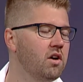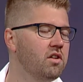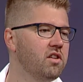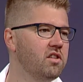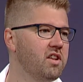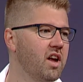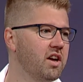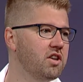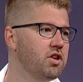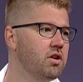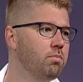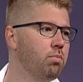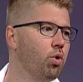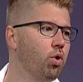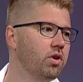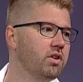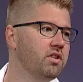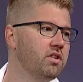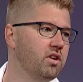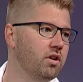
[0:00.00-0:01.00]
So it's actually
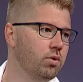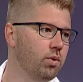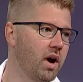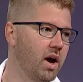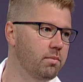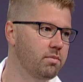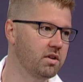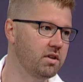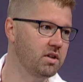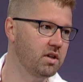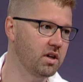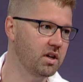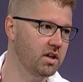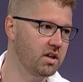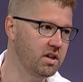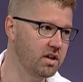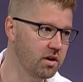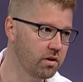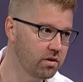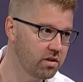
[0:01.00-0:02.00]
important to grab the
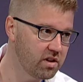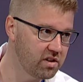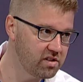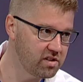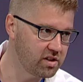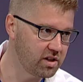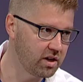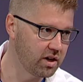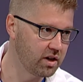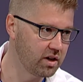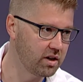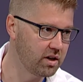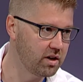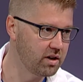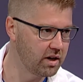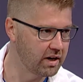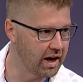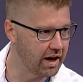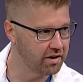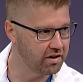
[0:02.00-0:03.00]
tick near the skin,
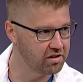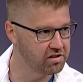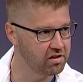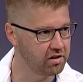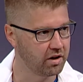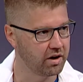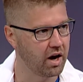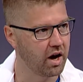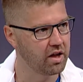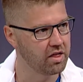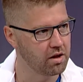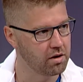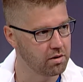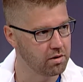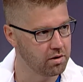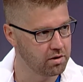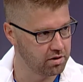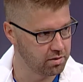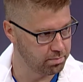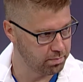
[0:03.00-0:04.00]
not necessarily on
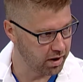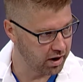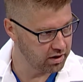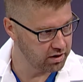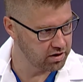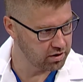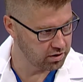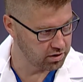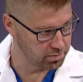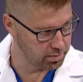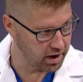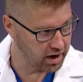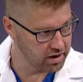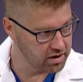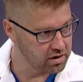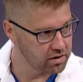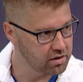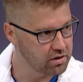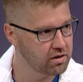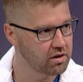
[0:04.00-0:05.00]
the, the belly or the
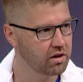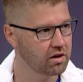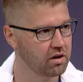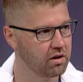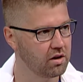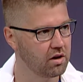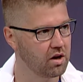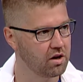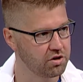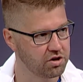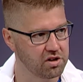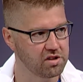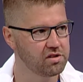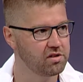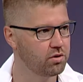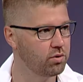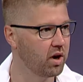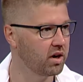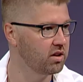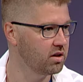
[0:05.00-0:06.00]
body of the tick, and, and
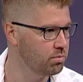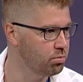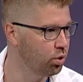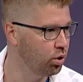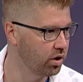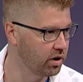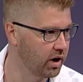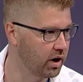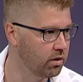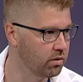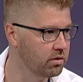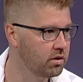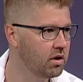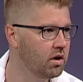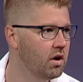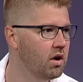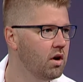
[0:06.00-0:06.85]
just directly pull it out.